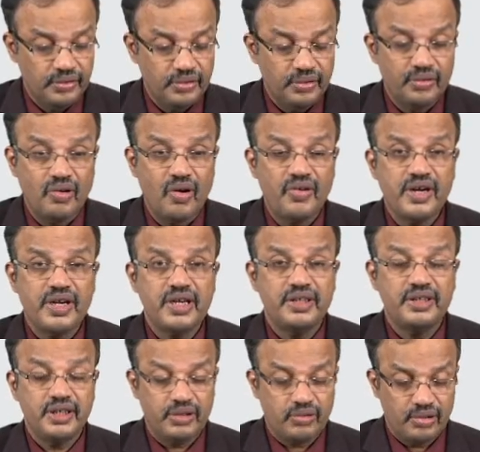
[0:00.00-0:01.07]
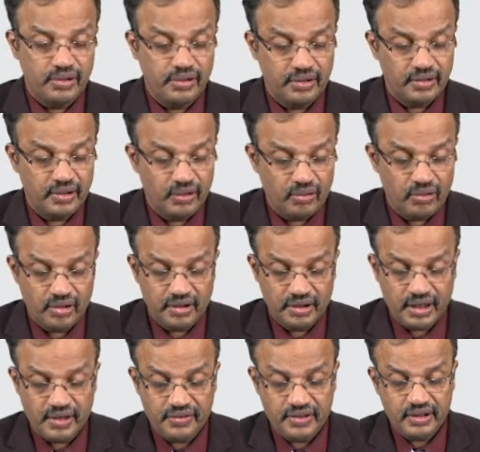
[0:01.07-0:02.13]
So non-hereditary colon
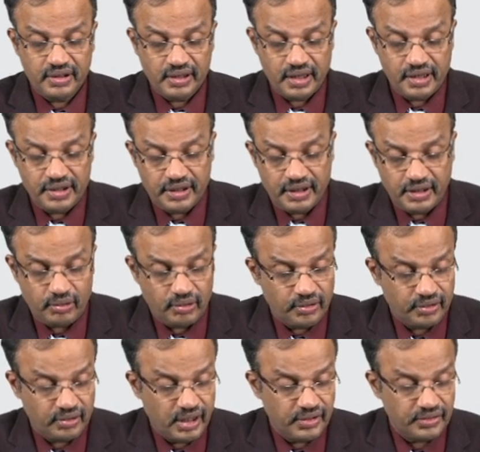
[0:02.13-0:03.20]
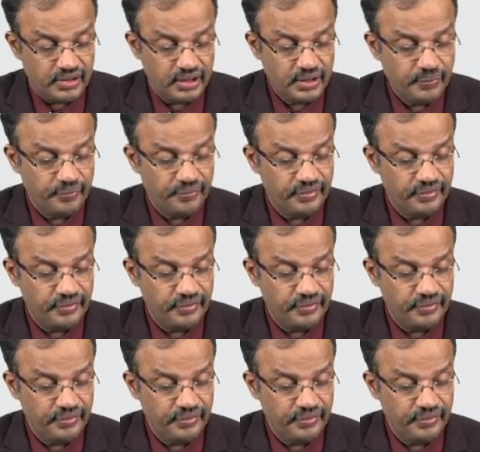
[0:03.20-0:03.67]
cancer, hereditary colon cancer,